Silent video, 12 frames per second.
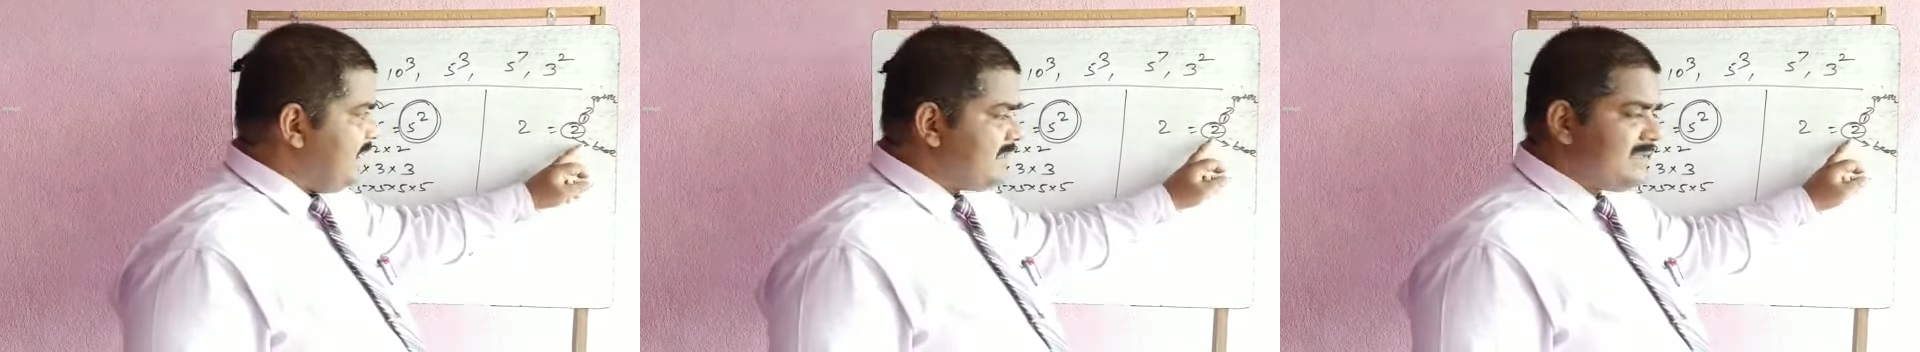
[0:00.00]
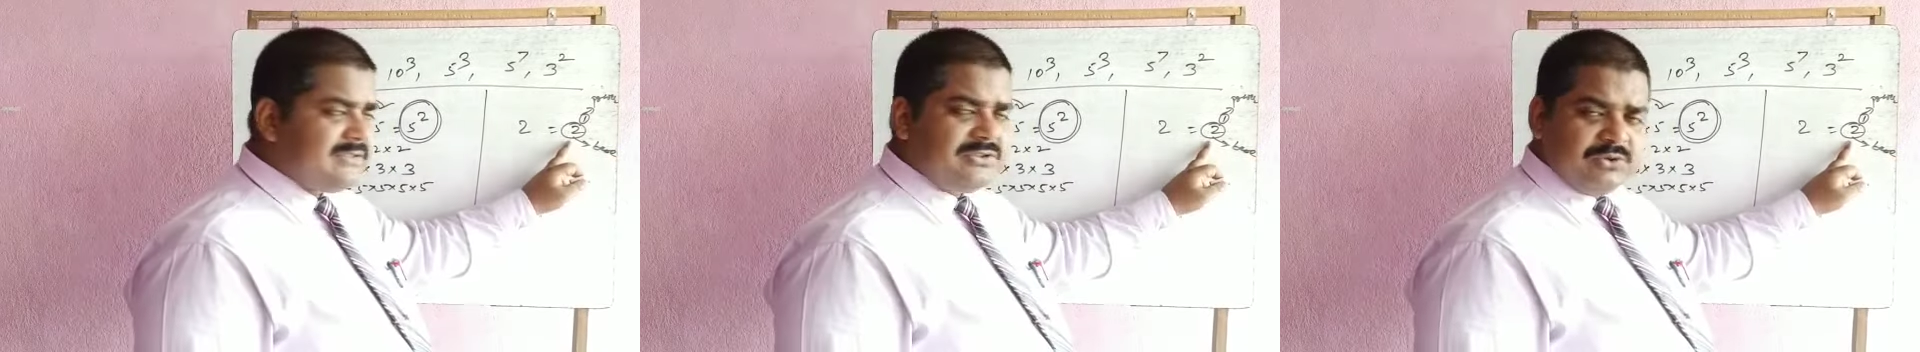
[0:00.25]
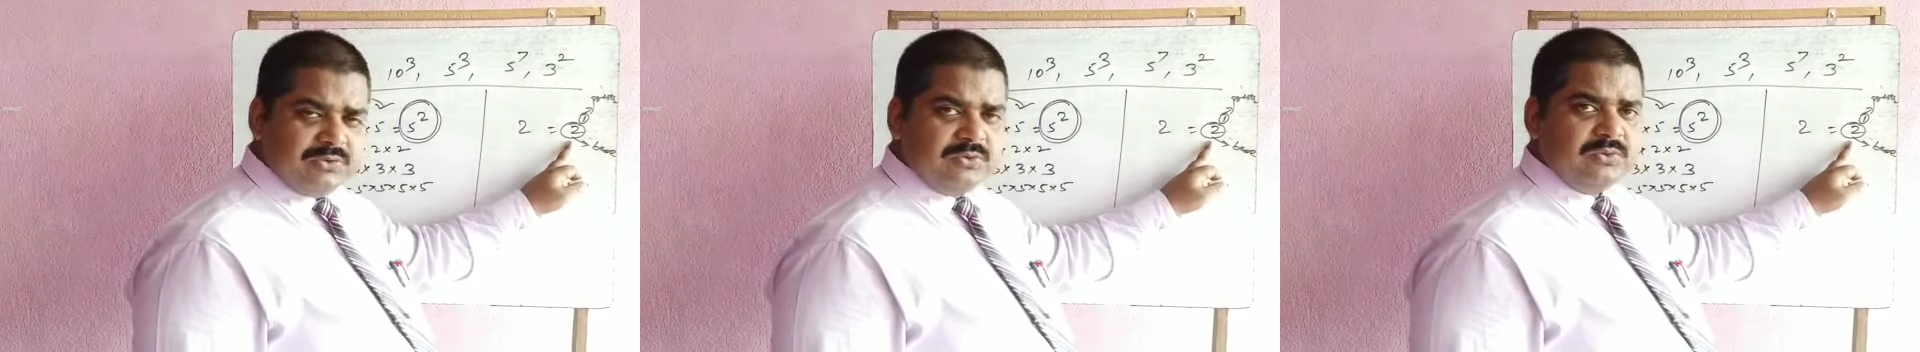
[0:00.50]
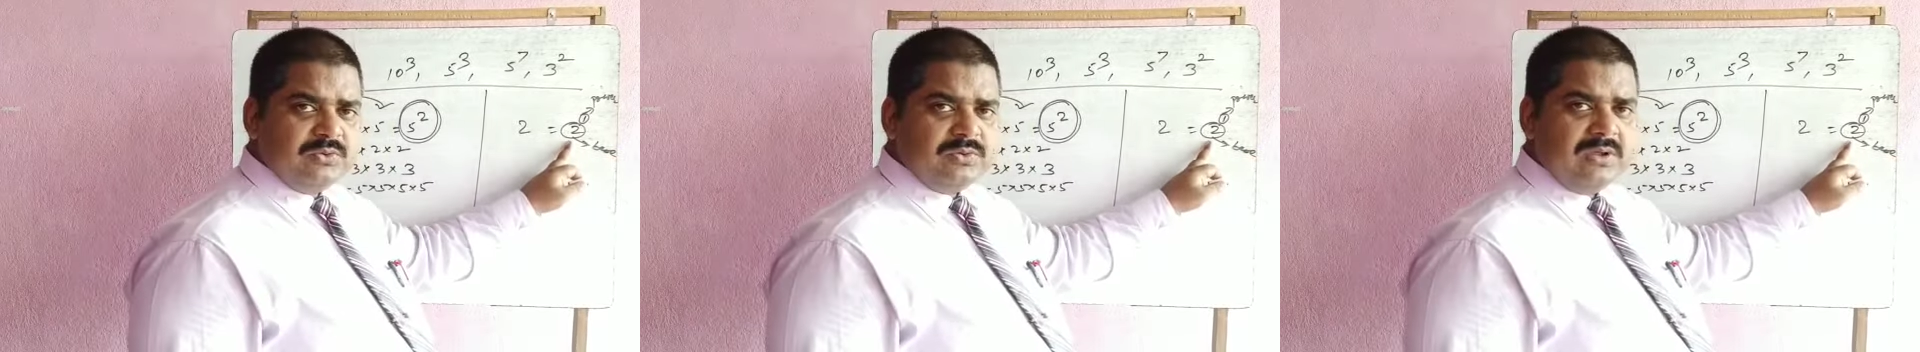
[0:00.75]
is
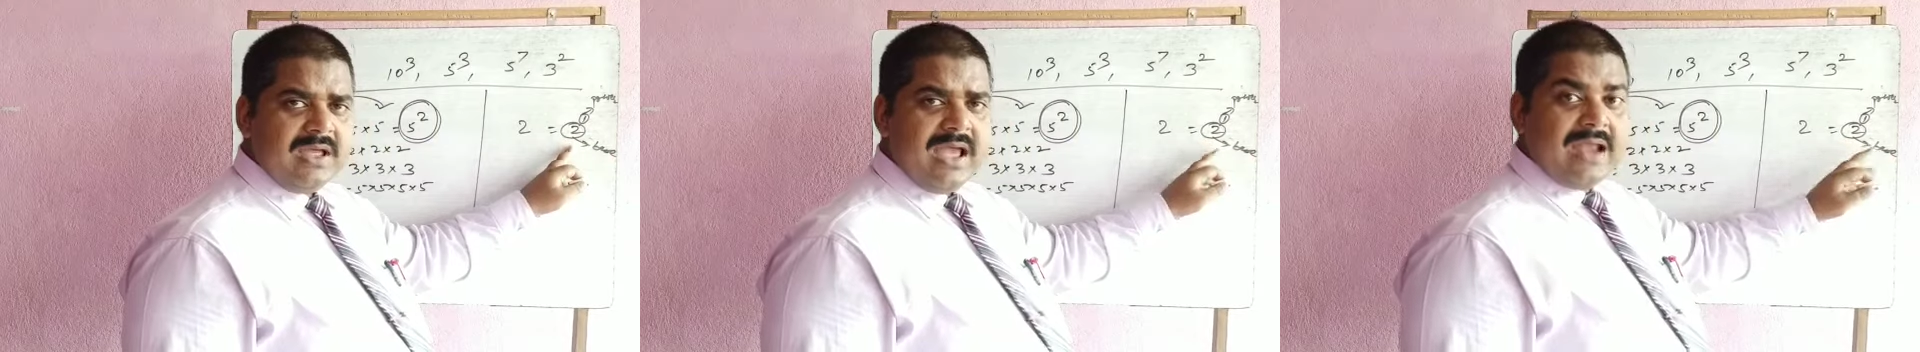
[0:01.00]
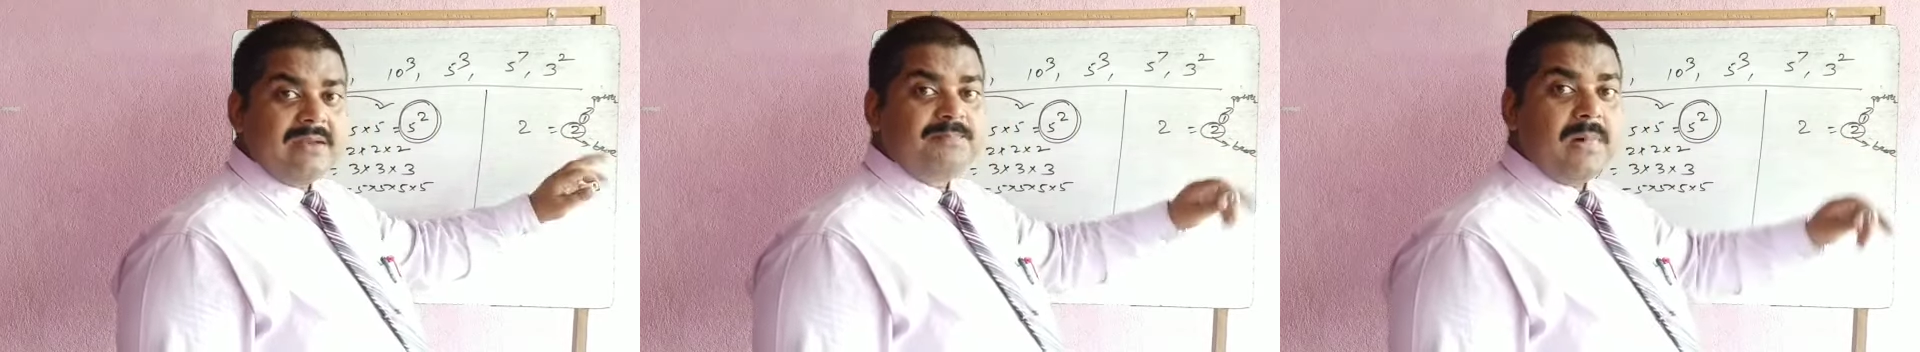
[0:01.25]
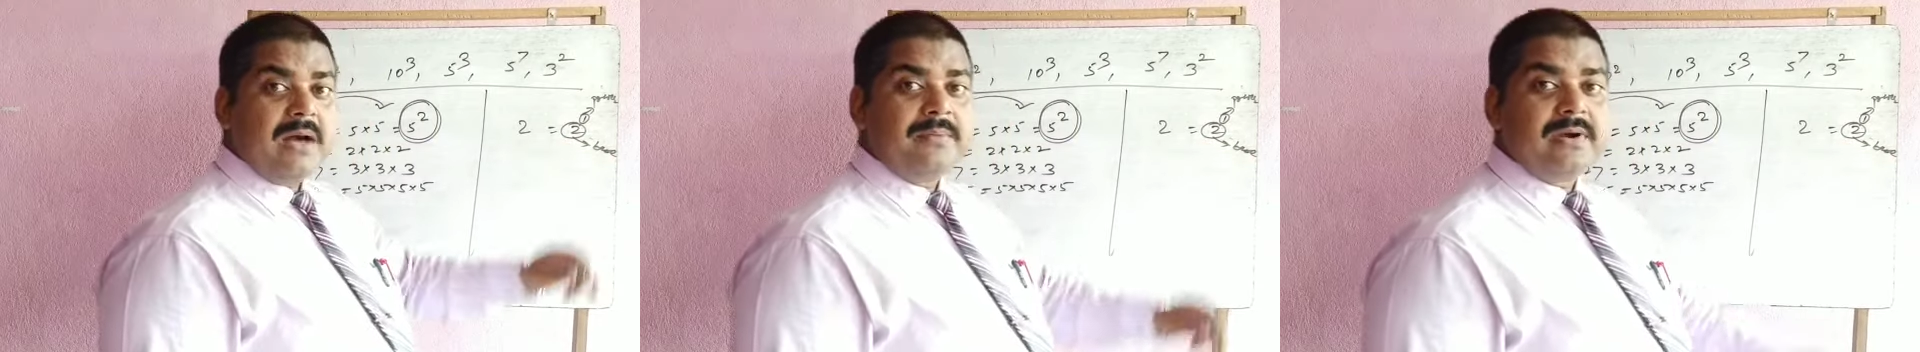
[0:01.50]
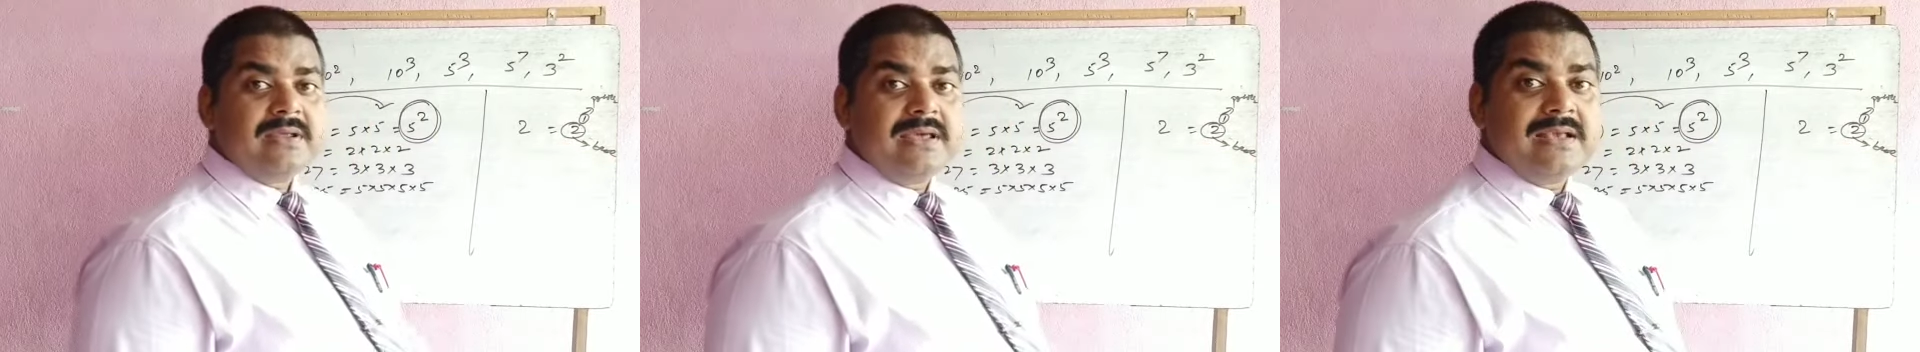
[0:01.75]
2 and
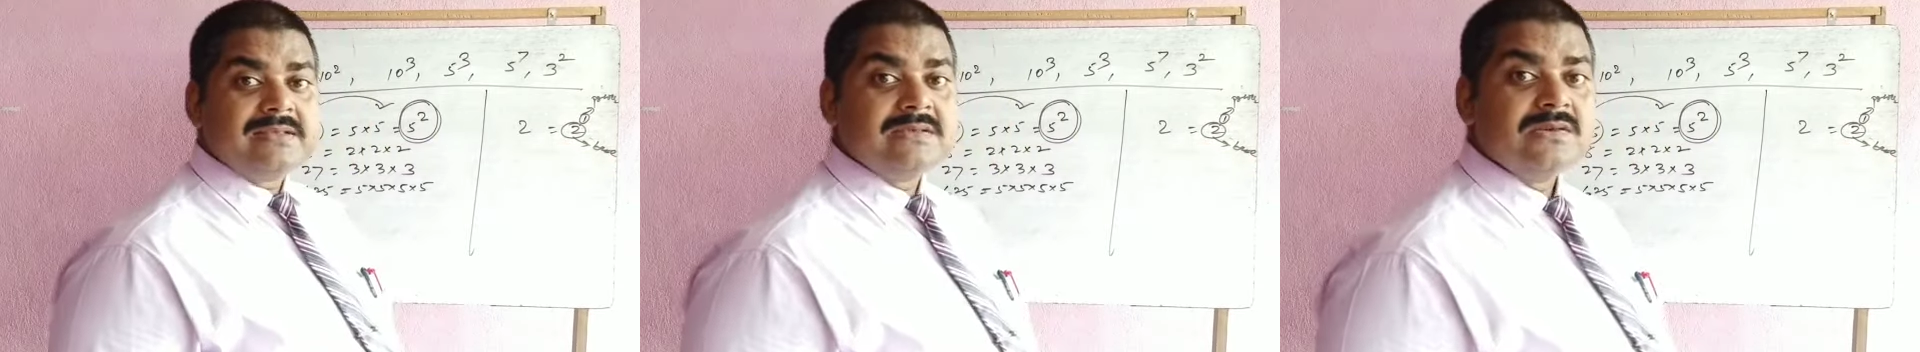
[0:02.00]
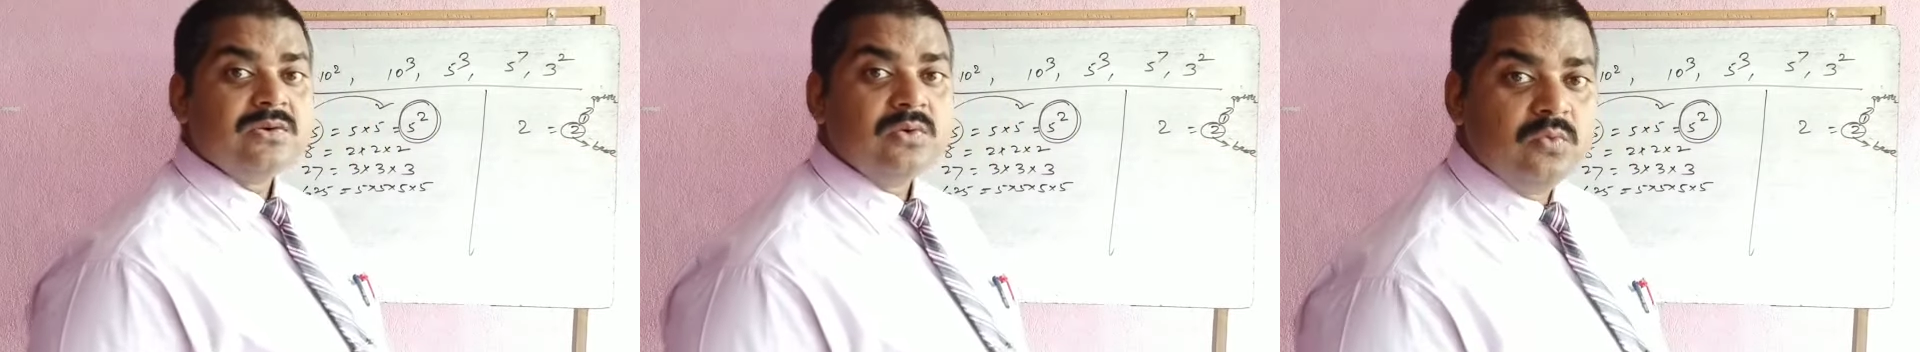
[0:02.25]
power is